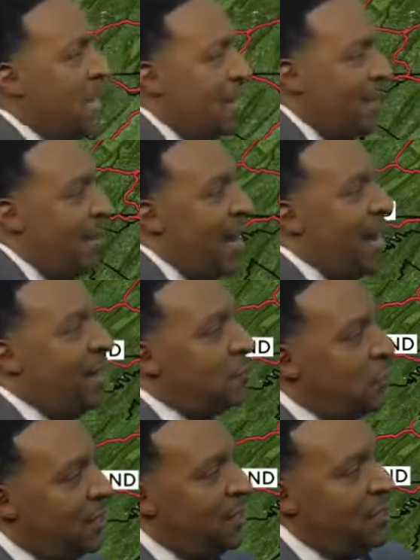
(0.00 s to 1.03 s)
Now that high is
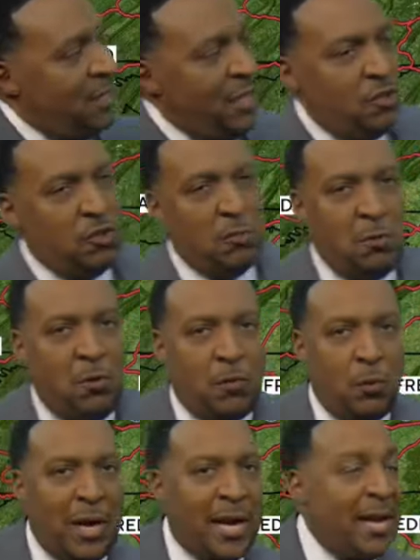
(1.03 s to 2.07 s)
going to continue to move
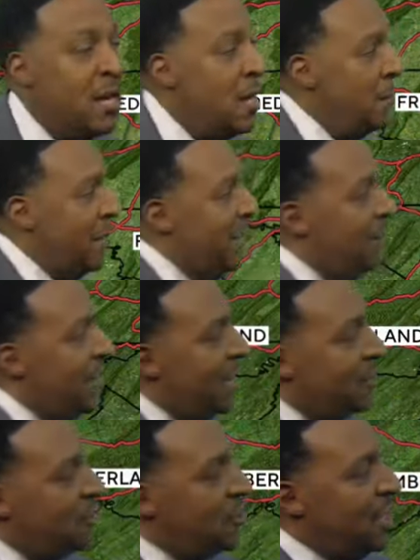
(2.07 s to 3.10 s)
away, but even
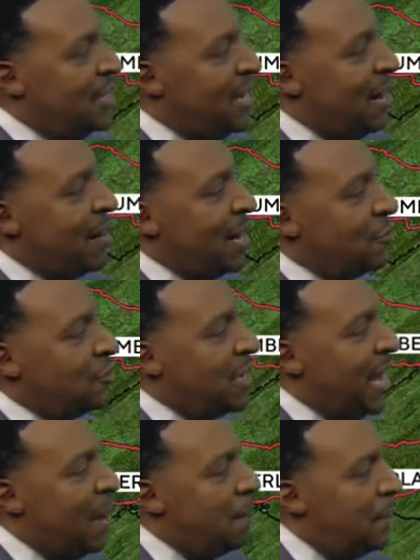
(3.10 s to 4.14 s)
as you see now, our
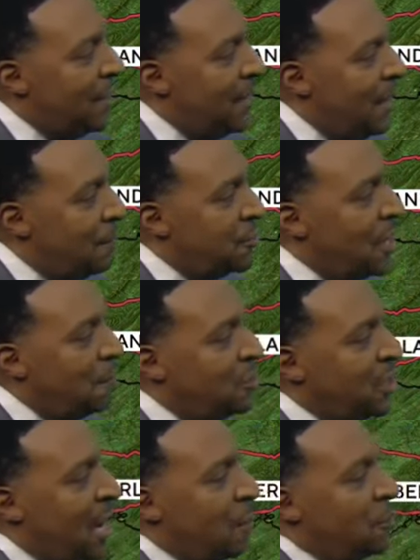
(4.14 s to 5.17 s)
scan picking up some
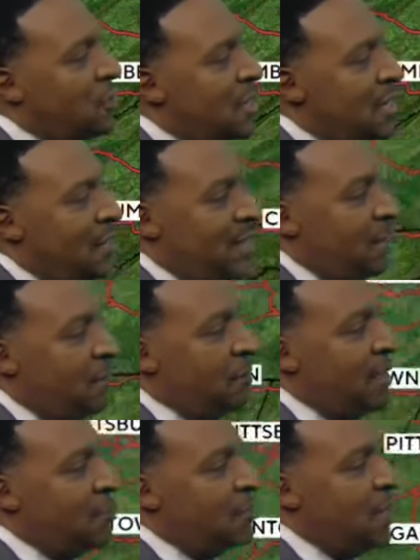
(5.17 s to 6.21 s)
showers down
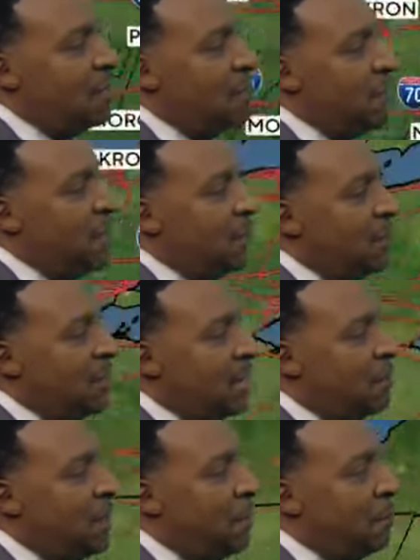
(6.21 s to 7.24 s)
around southern Maryland, down
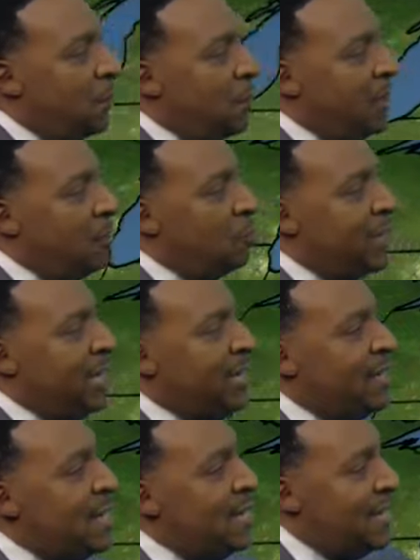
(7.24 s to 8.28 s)
around Bowling
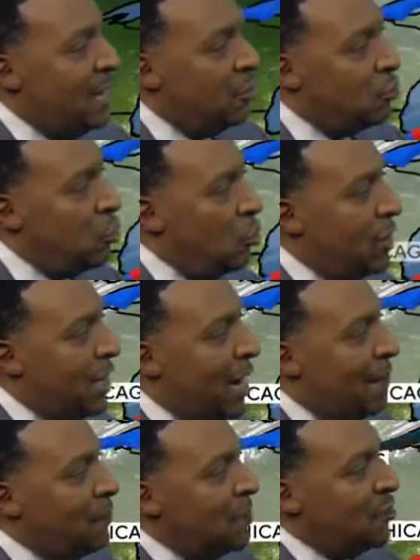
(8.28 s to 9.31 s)
Green, down toward
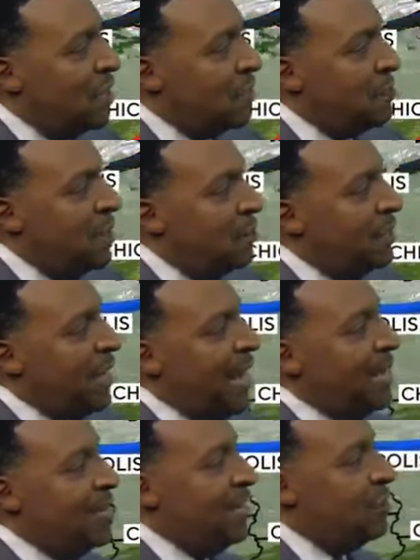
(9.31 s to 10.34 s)
uh, southern Maryland
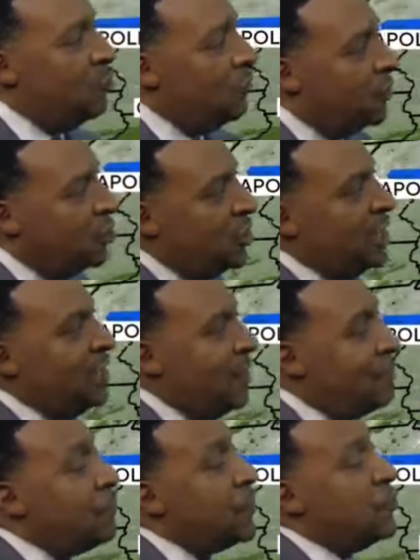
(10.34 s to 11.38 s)
and into Virginia.
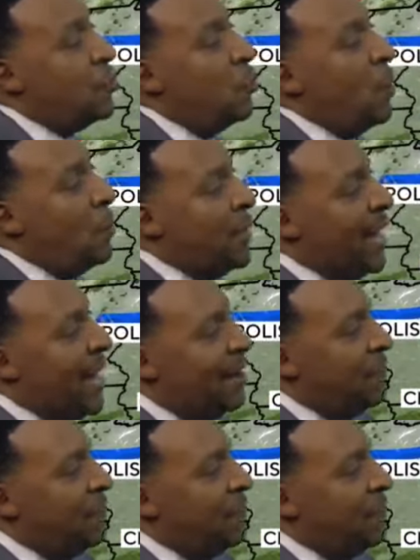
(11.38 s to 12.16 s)
So what we have